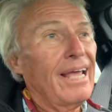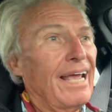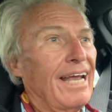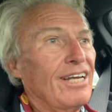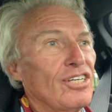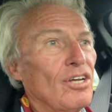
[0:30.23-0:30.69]

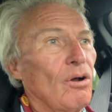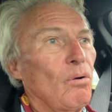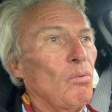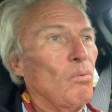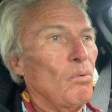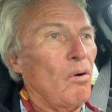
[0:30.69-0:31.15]
And
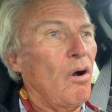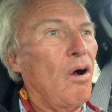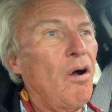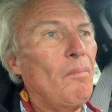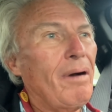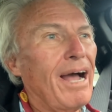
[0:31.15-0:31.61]
so
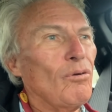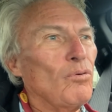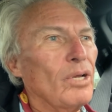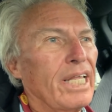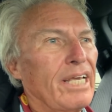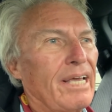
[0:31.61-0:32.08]
all my
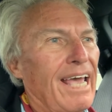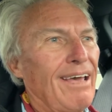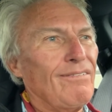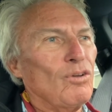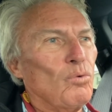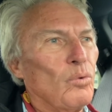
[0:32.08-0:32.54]
really
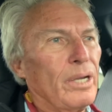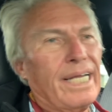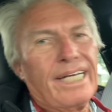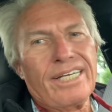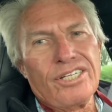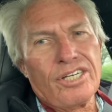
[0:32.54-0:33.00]
heavy
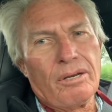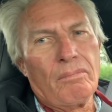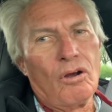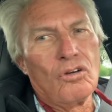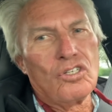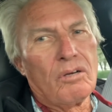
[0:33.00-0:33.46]
wins and
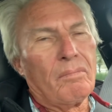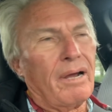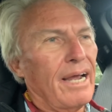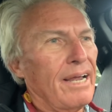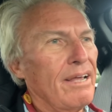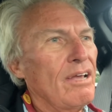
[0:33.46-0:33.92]
most of
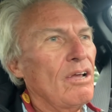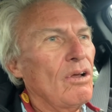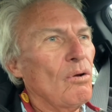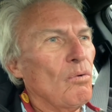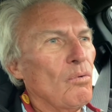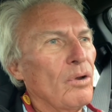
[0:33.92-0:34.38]
my
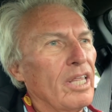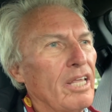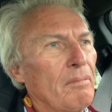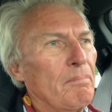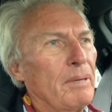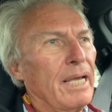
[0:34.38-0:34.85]

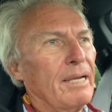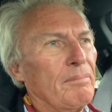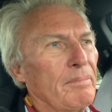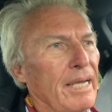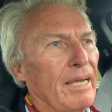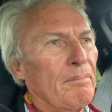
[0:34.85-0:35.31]
really
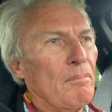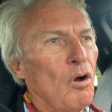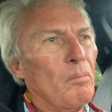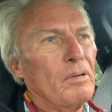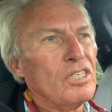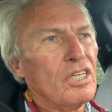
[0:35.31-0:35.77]
big, big
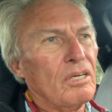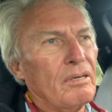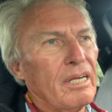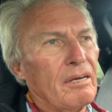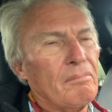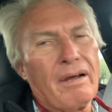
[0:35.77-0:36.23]
moments in,
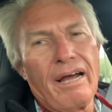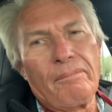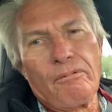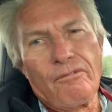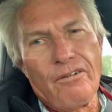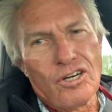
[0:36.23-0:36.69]
in my
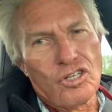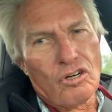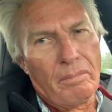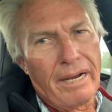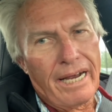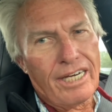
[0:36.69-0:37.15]

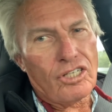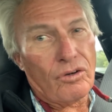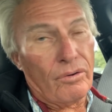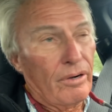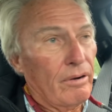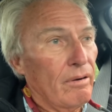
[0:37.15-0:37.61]
professional bass
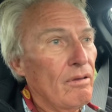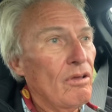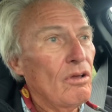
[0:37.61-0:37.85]
career